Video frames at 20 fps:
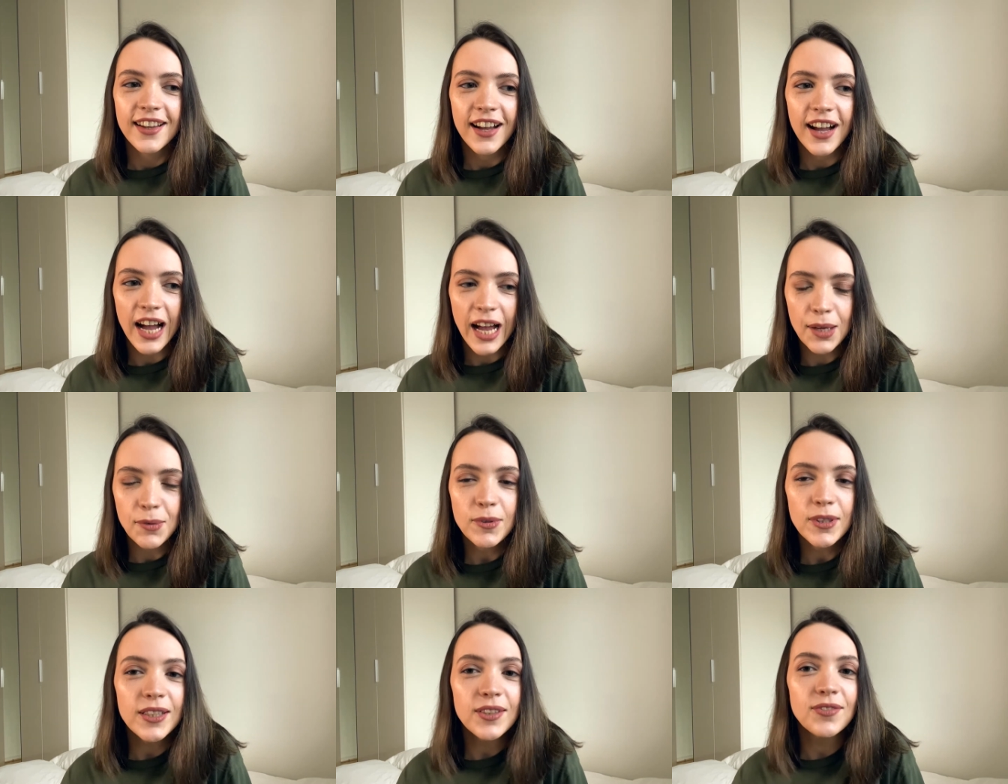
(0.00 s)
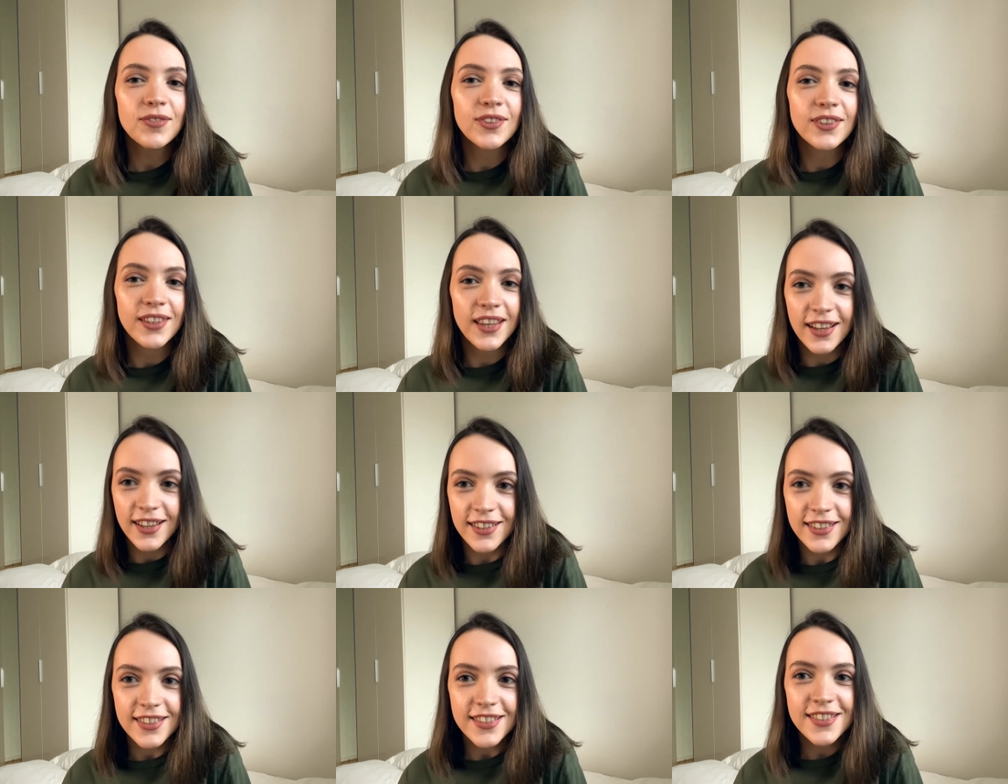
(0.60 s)
I believe
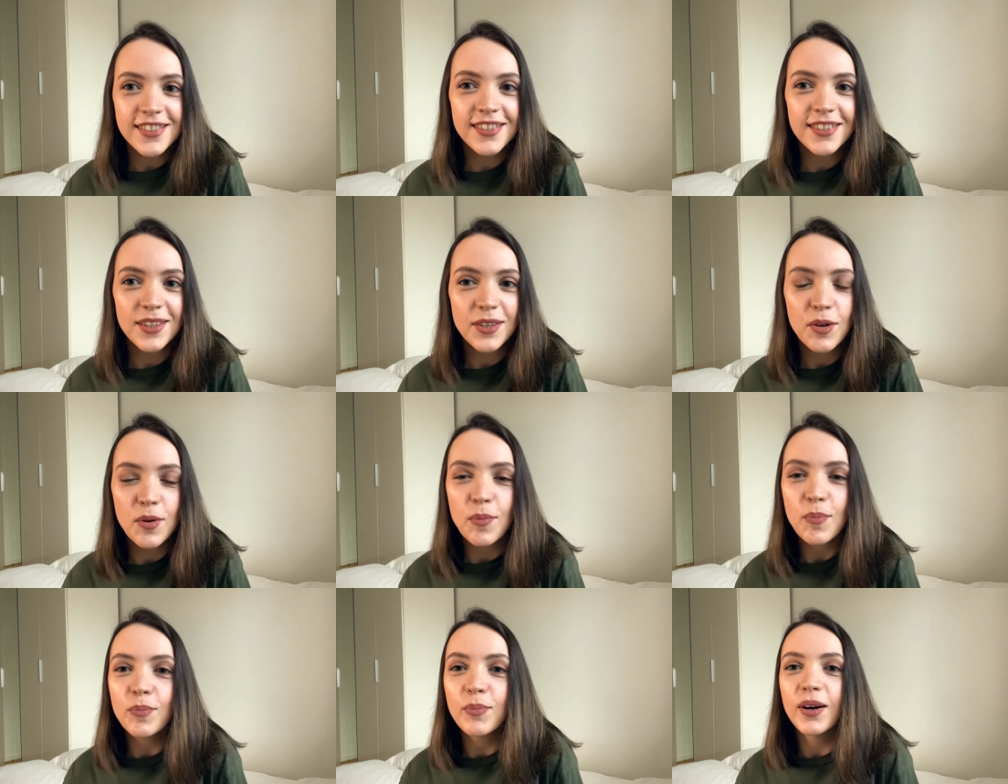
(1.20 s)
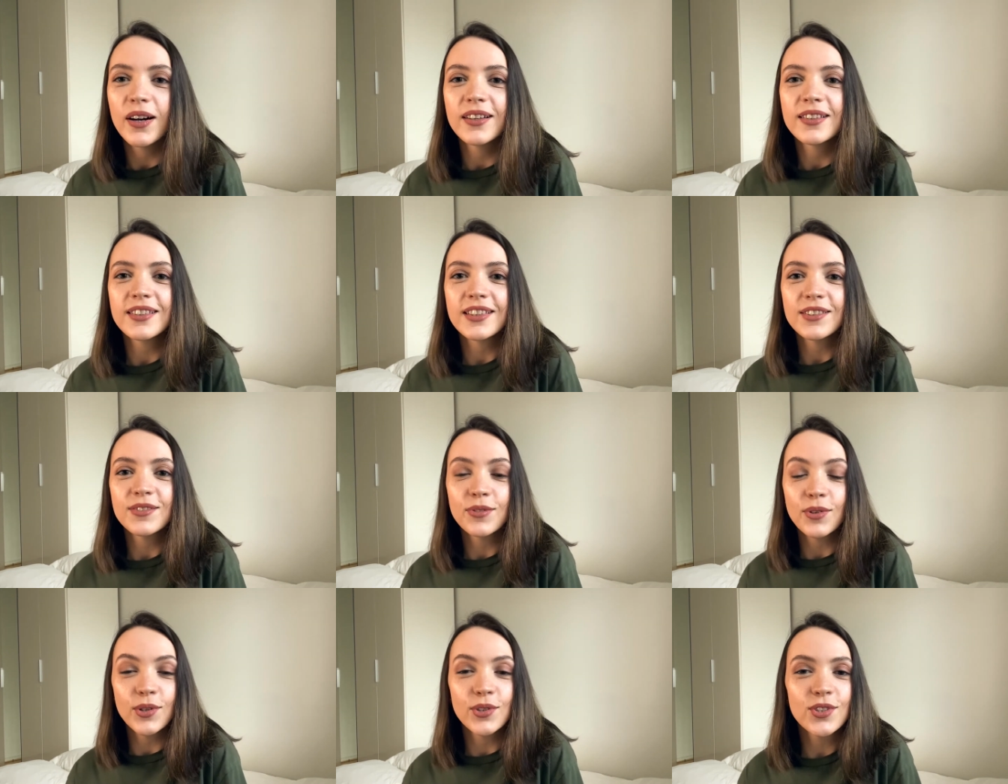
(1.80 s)
yes, but
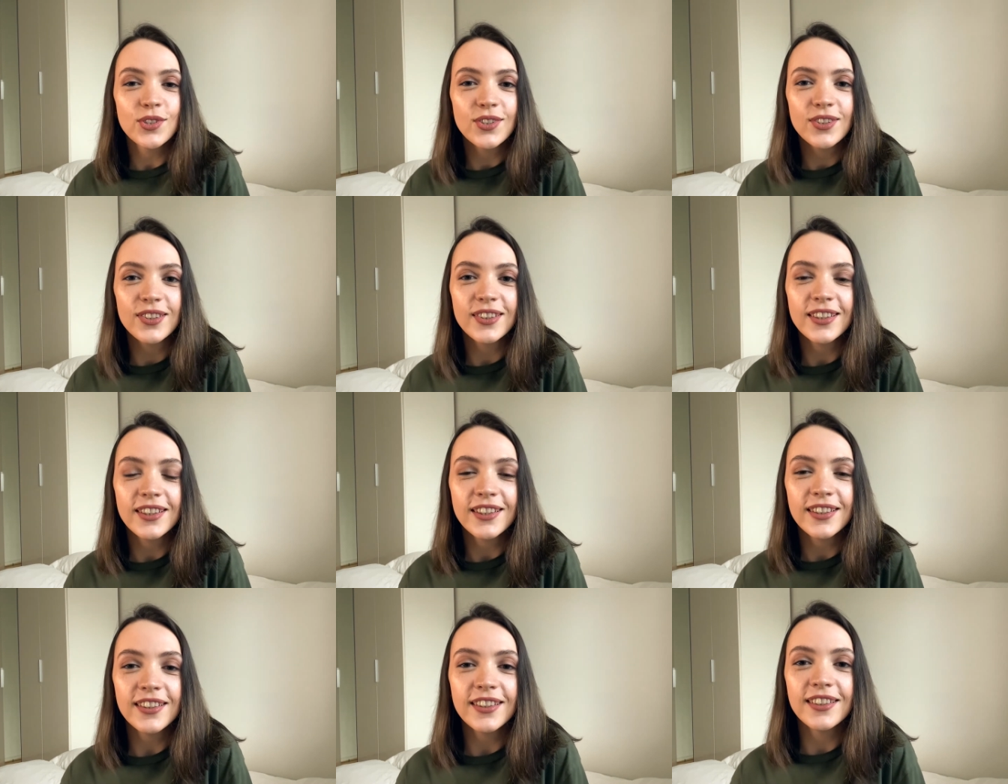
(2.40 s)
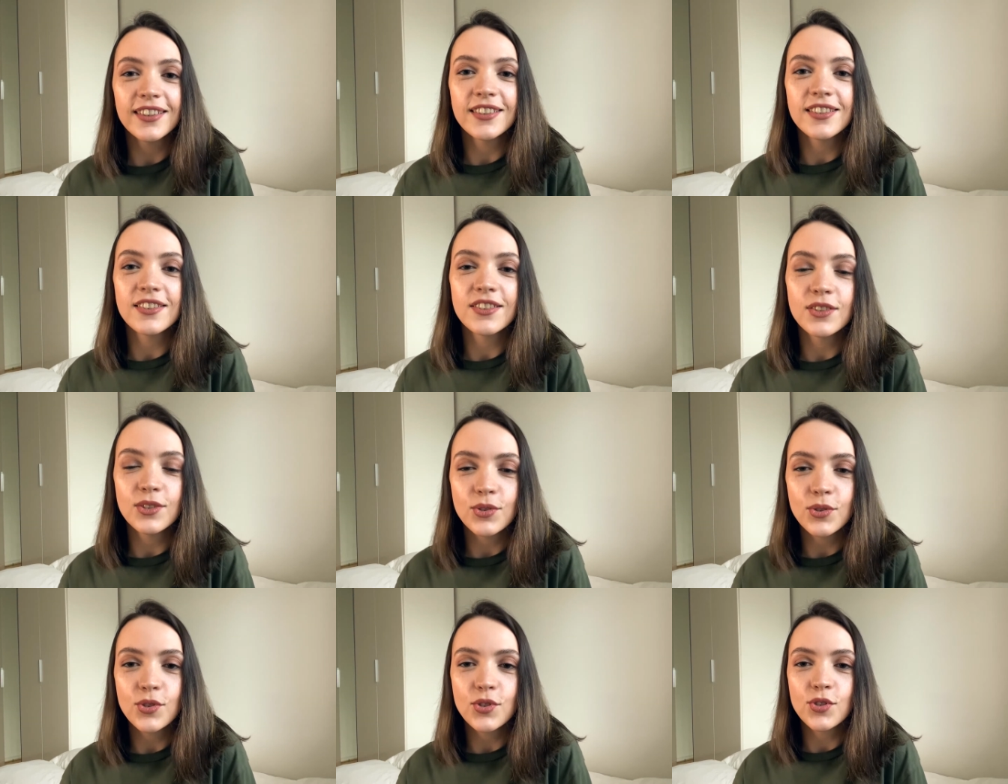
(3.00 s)
unfortunately it's
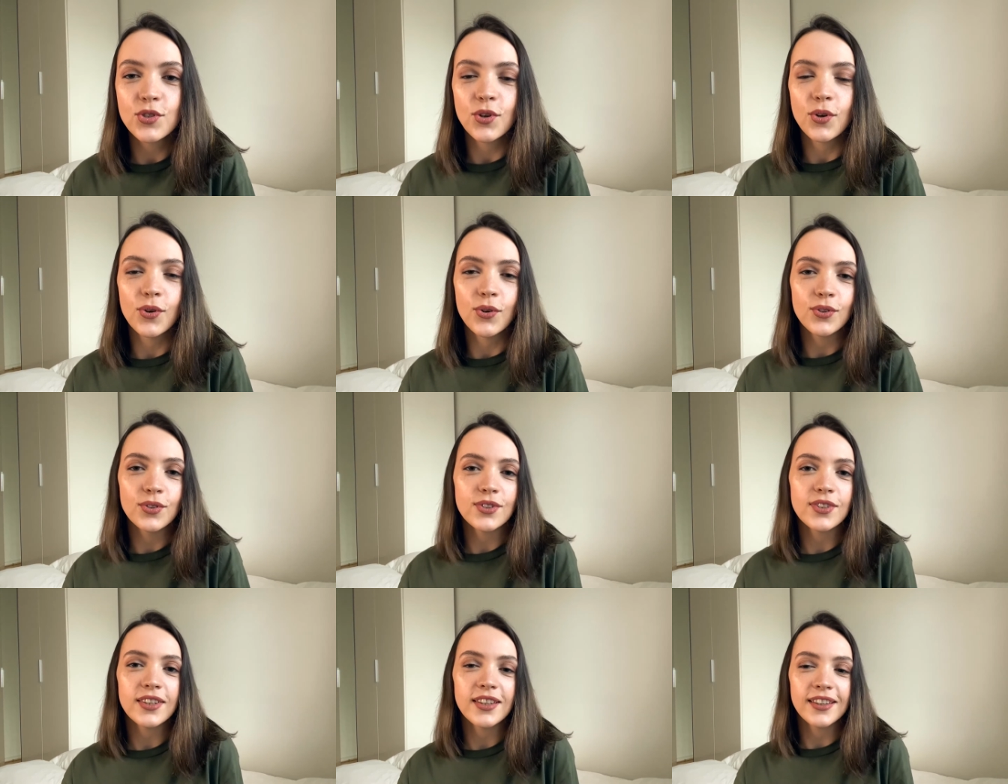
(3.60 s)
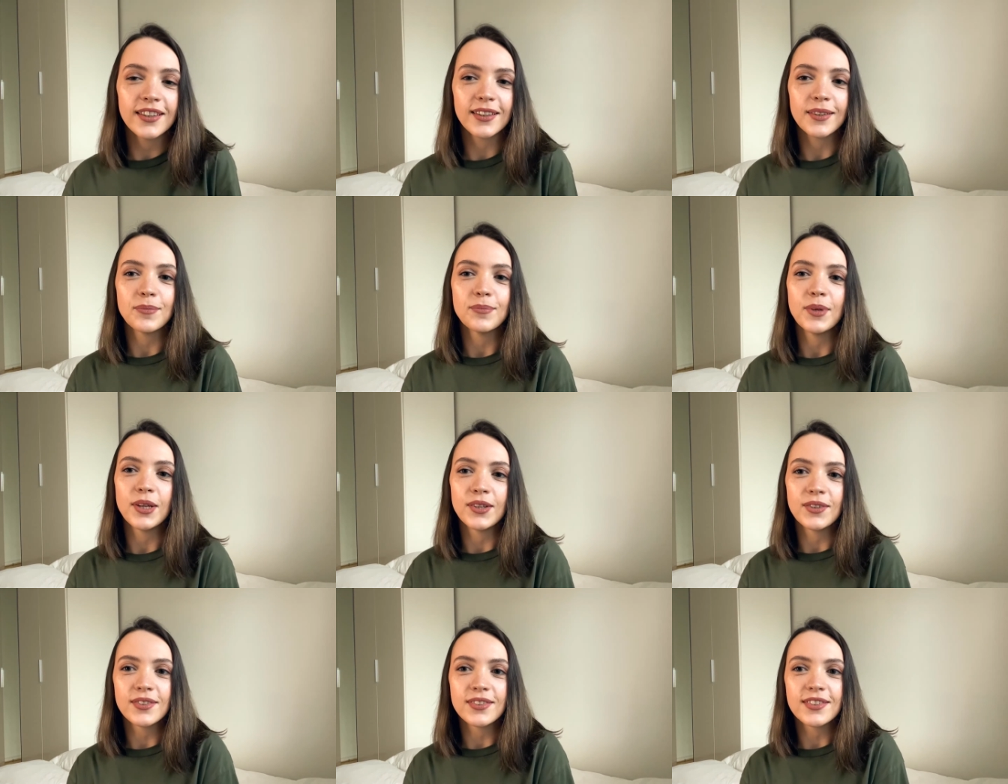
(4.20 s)
too short in
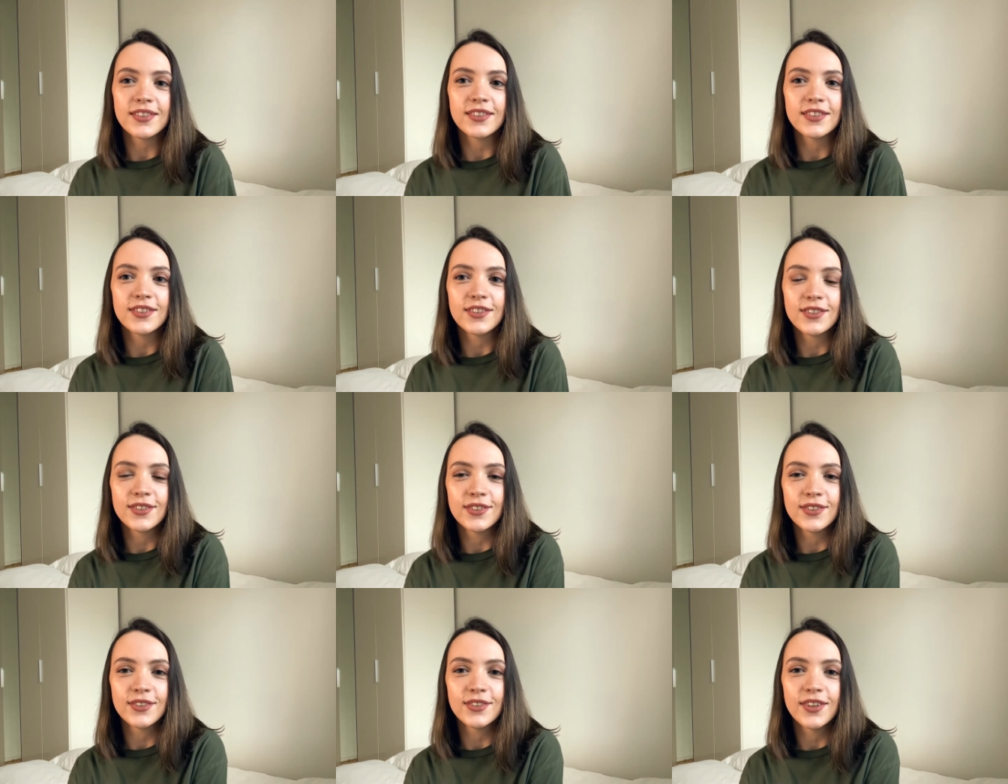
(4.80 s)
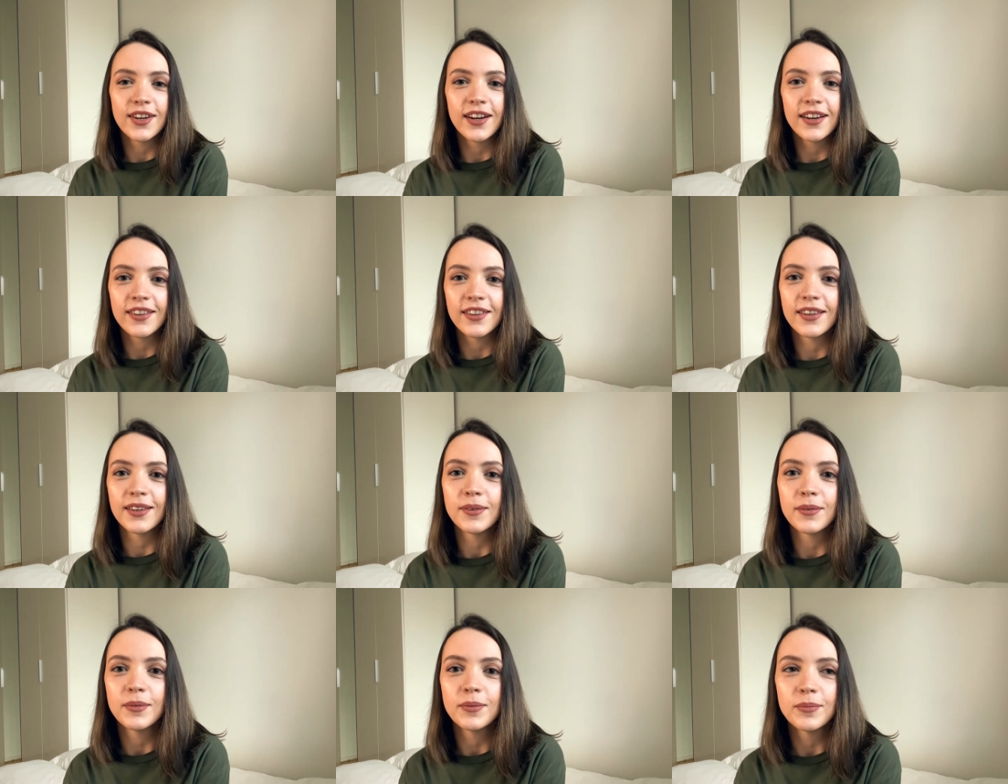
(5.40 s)
comparison to
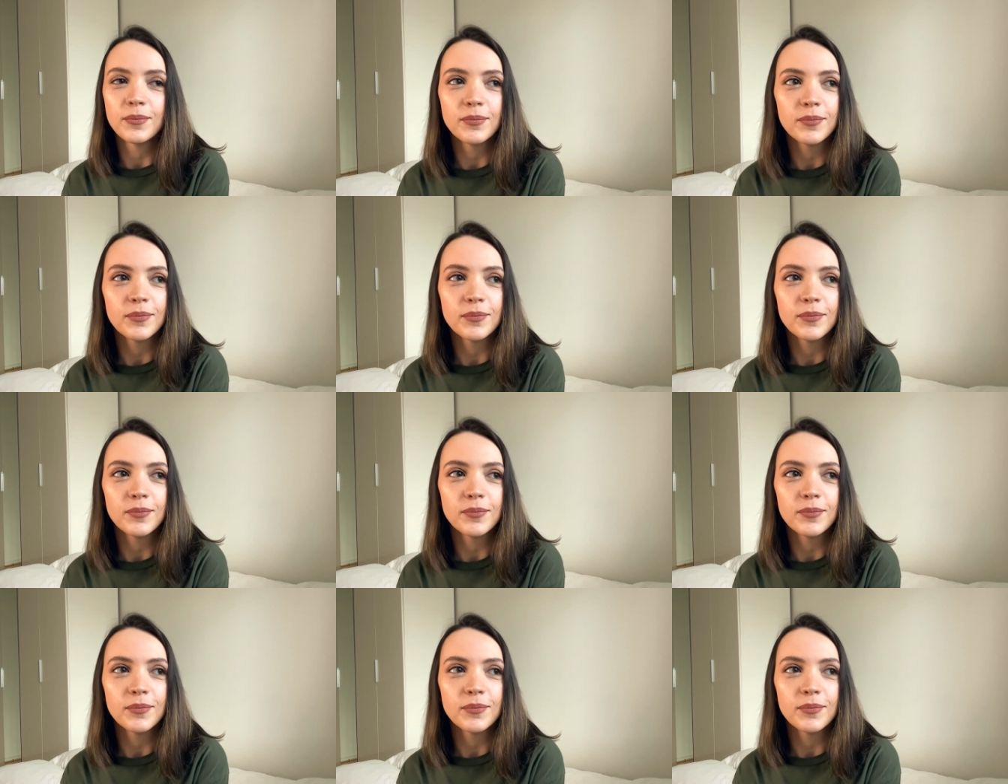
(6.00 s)
other